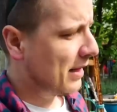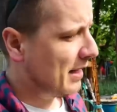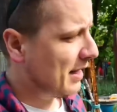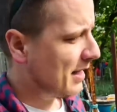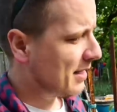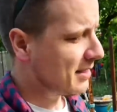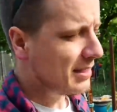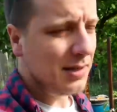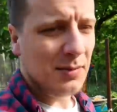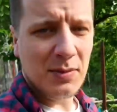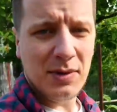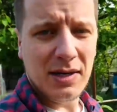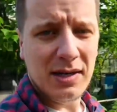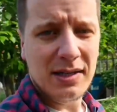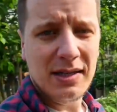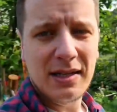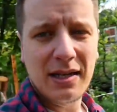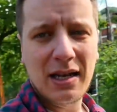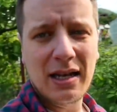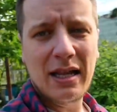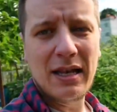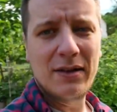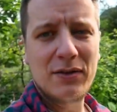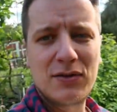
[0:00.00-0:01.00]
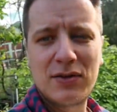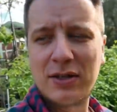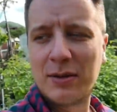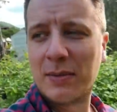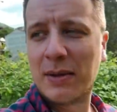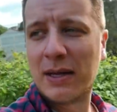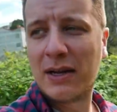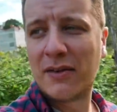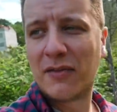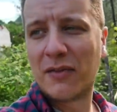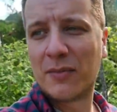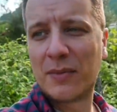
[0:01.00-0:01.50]
Last time when I did a live stream
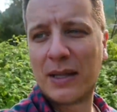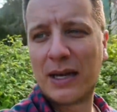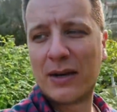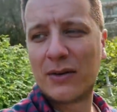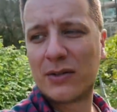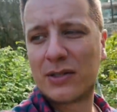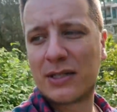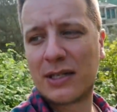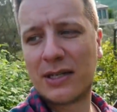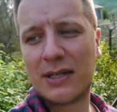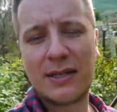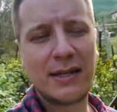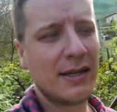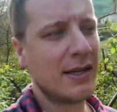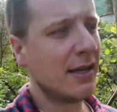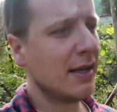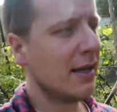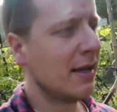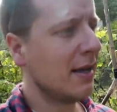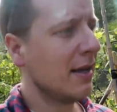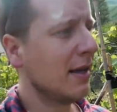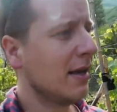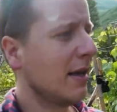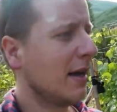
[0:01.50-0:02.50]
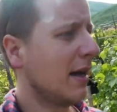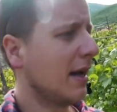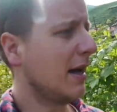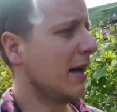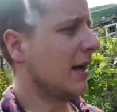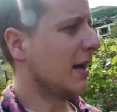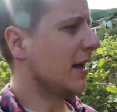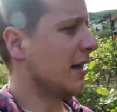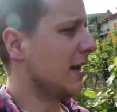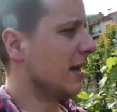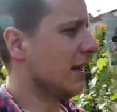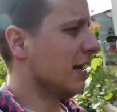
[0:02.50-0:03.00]
here from Naousa, I
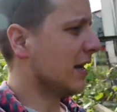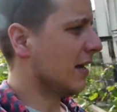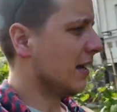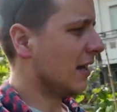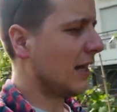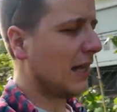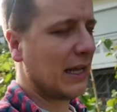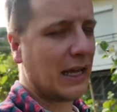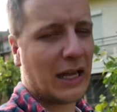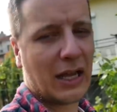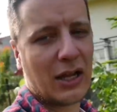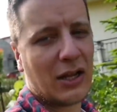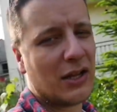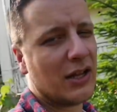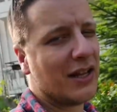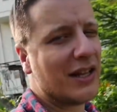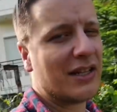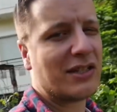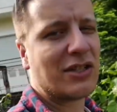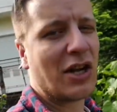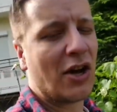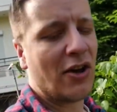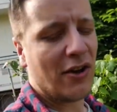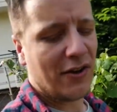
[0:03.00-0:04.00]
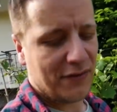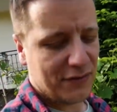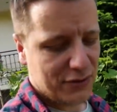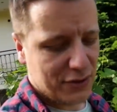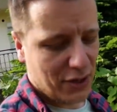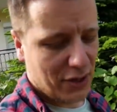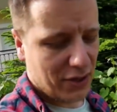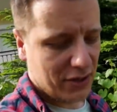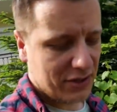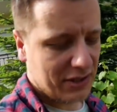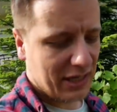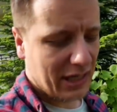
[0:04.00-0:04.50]
had uh, like a, a, ton of
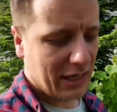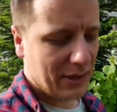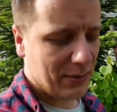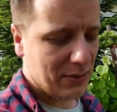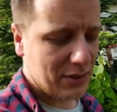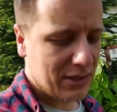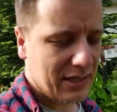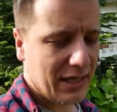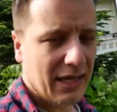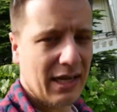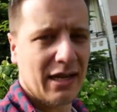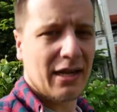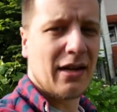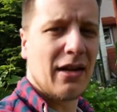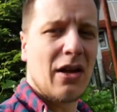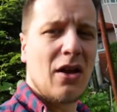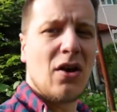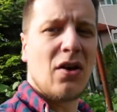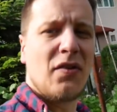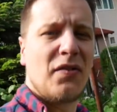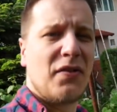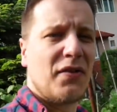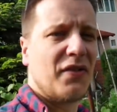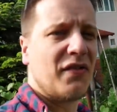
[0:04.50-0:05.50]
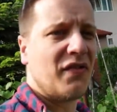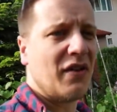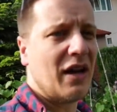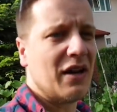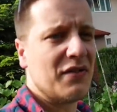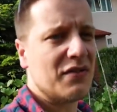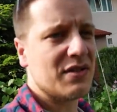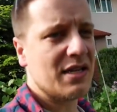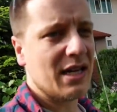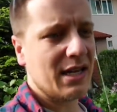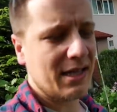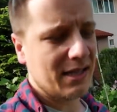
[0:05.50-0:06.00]
songs that I was singing along for
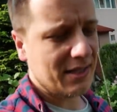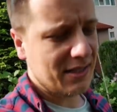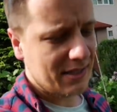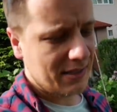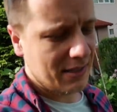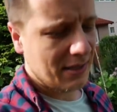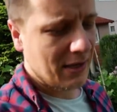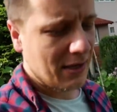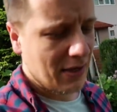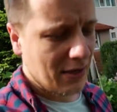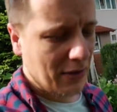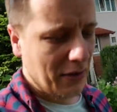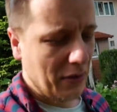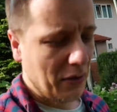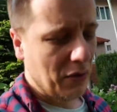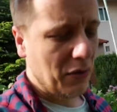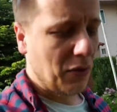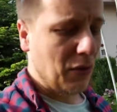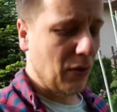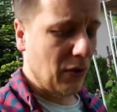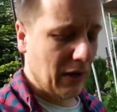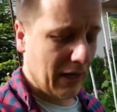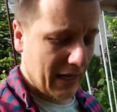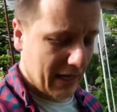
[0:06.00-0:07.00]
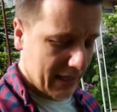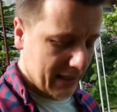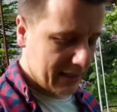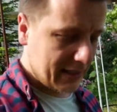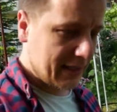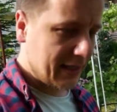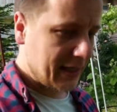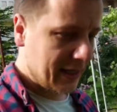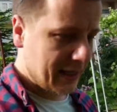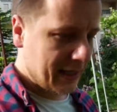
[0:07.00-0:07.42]
five seconds or less,